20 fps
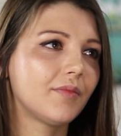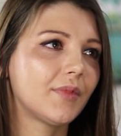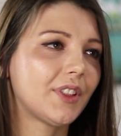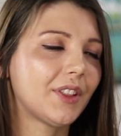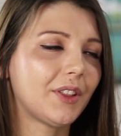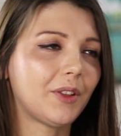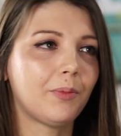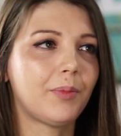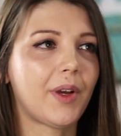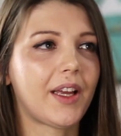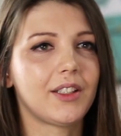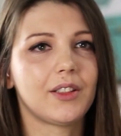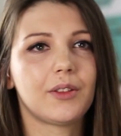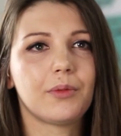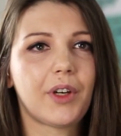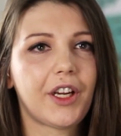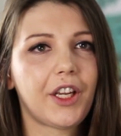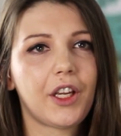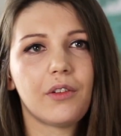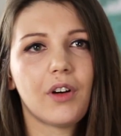So it depends
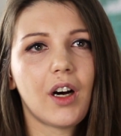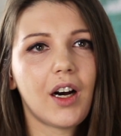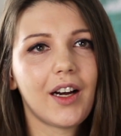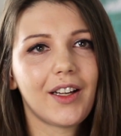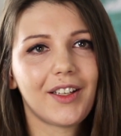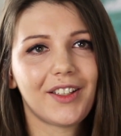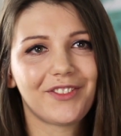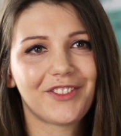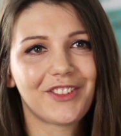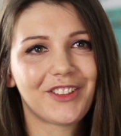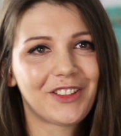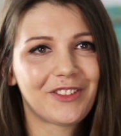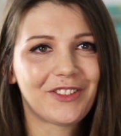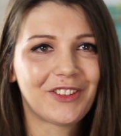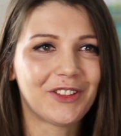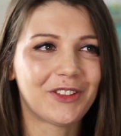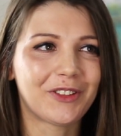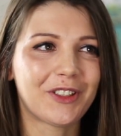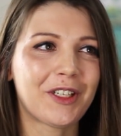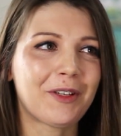where you are for
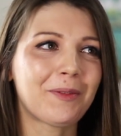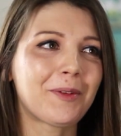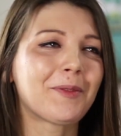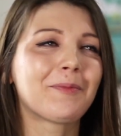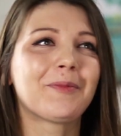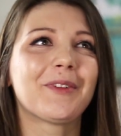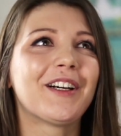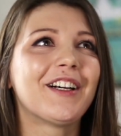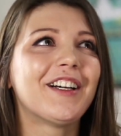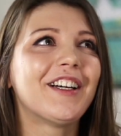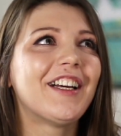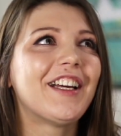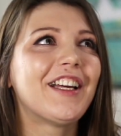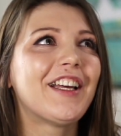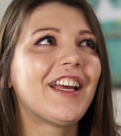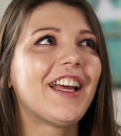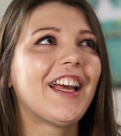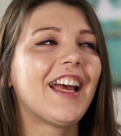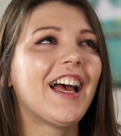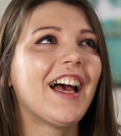different trips, but
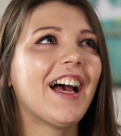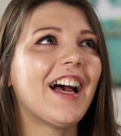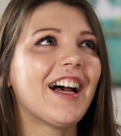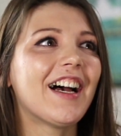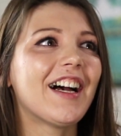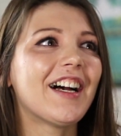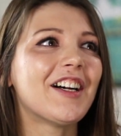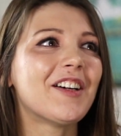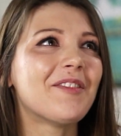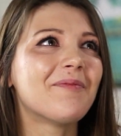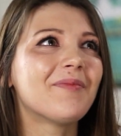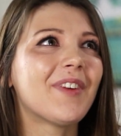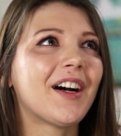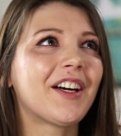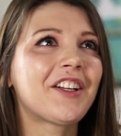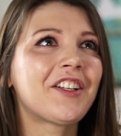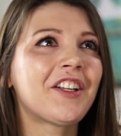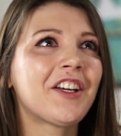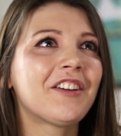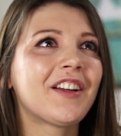I
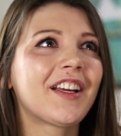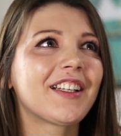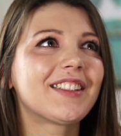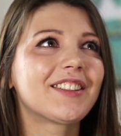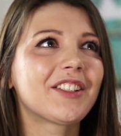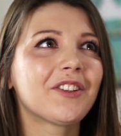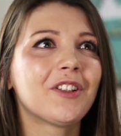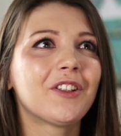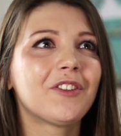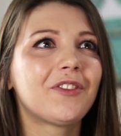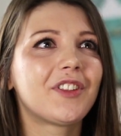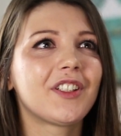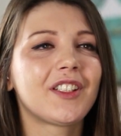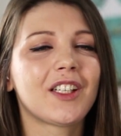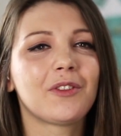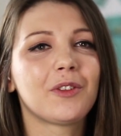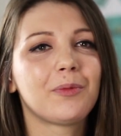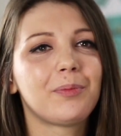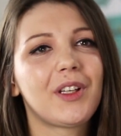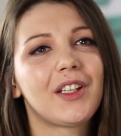don't know, like so often
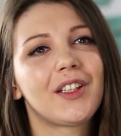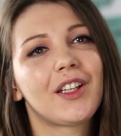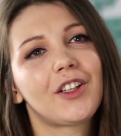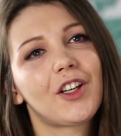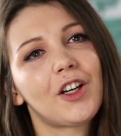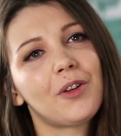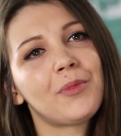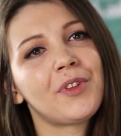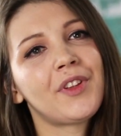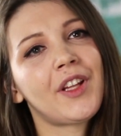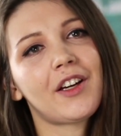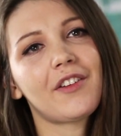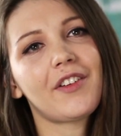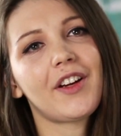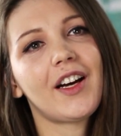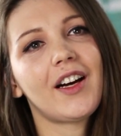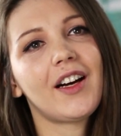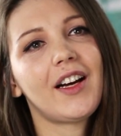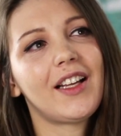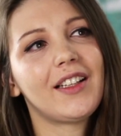I would be in a common
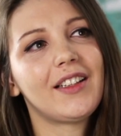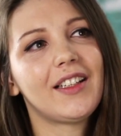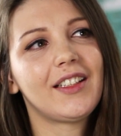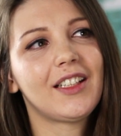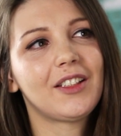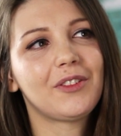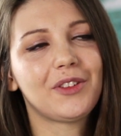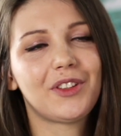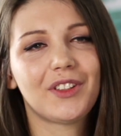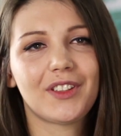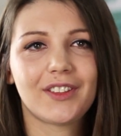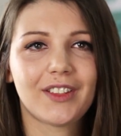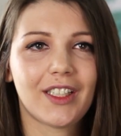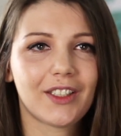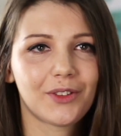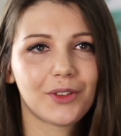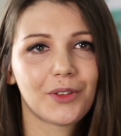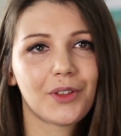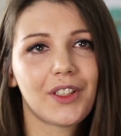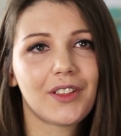area, and then I would just
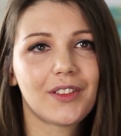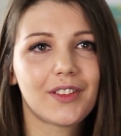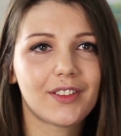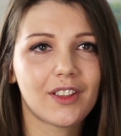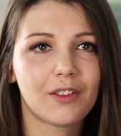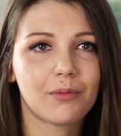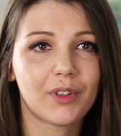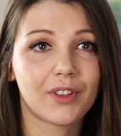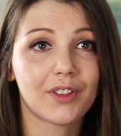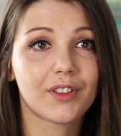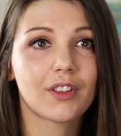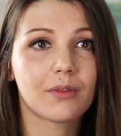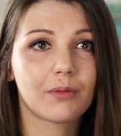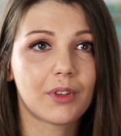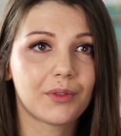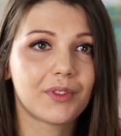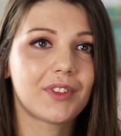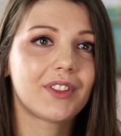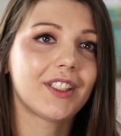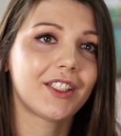start talking to someone, or
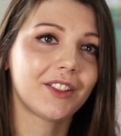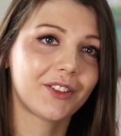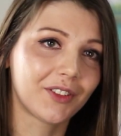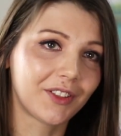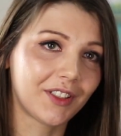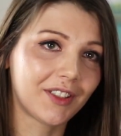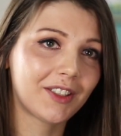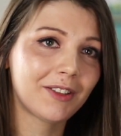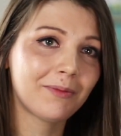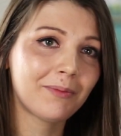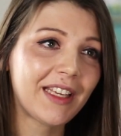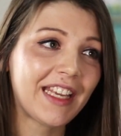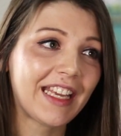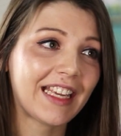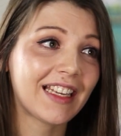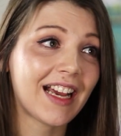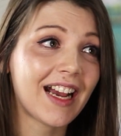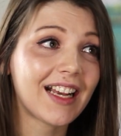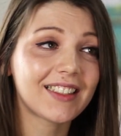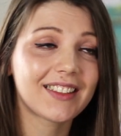someone would start talking to me
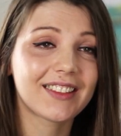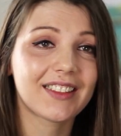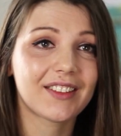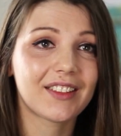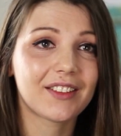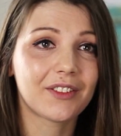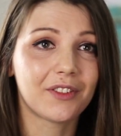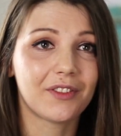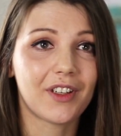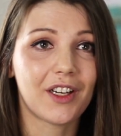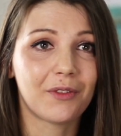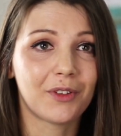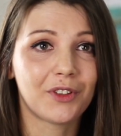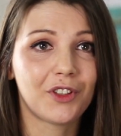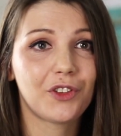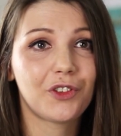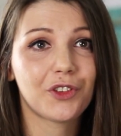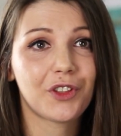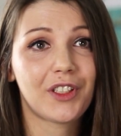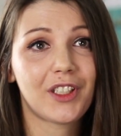and ask whether I want
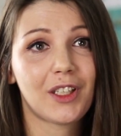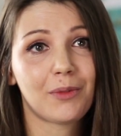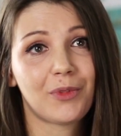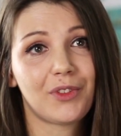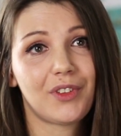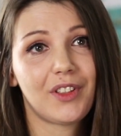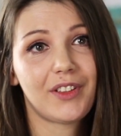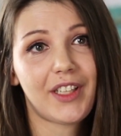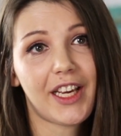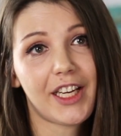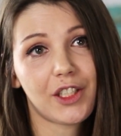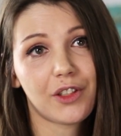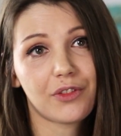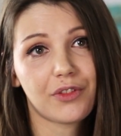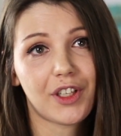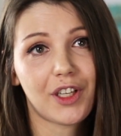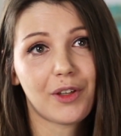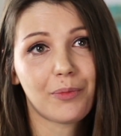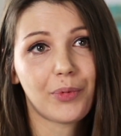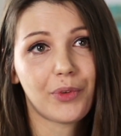to join them on the day
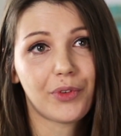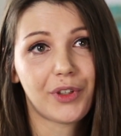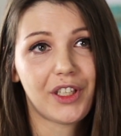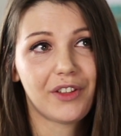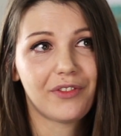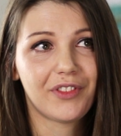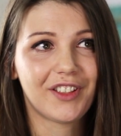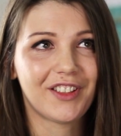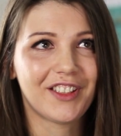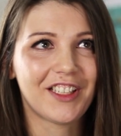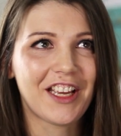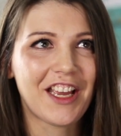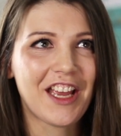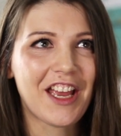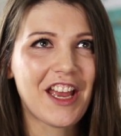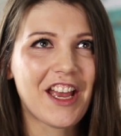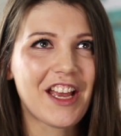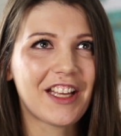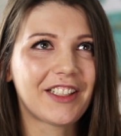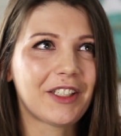trip, or
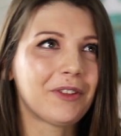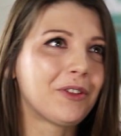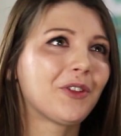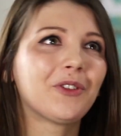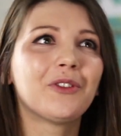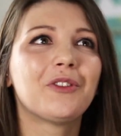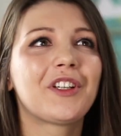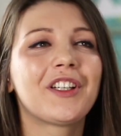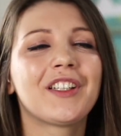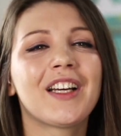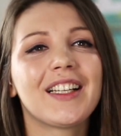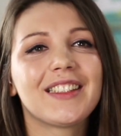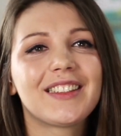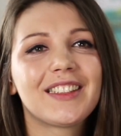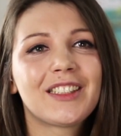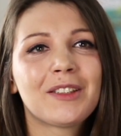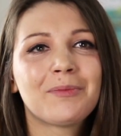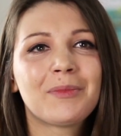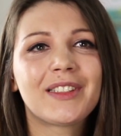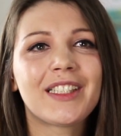even they would organize
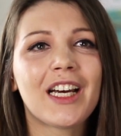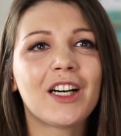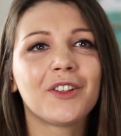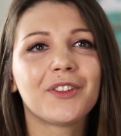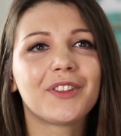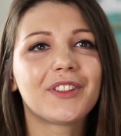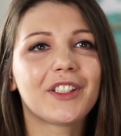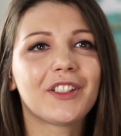it themselves.